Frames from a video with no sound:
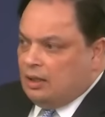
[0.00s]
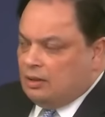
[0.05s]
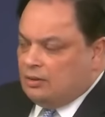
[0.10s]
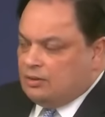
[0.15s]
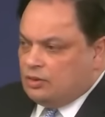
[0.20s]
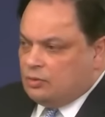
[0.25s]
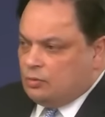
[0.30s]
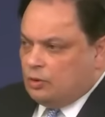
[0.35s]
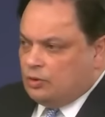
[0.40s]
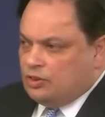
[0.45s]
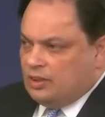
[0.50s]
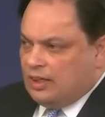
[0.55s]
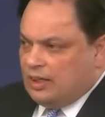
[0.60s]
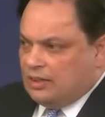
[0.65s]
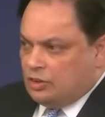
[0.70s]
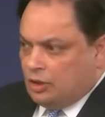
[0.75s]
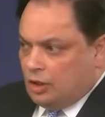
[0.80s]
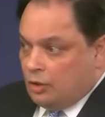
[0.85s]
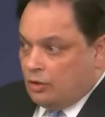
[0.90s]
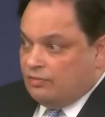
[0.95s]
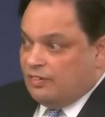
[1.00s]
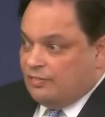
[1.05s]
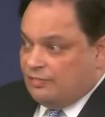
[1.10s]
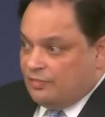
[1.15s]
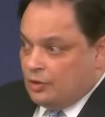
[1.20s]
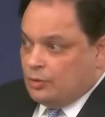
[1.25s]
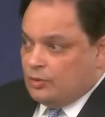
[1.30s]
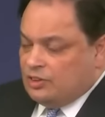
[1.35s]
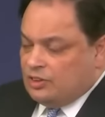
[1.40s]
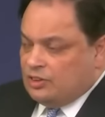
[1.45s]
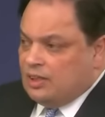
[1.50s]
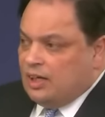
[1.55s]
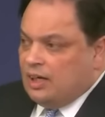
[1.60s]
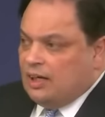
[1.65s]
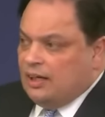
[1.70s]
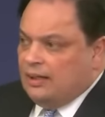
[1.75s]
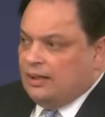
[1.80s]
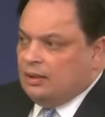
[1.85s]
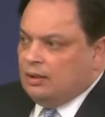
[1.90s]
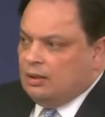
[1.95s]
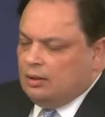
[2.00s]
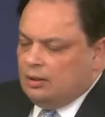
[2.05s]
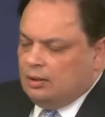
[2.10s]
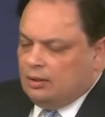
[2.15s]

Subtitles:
I just want to get an overview today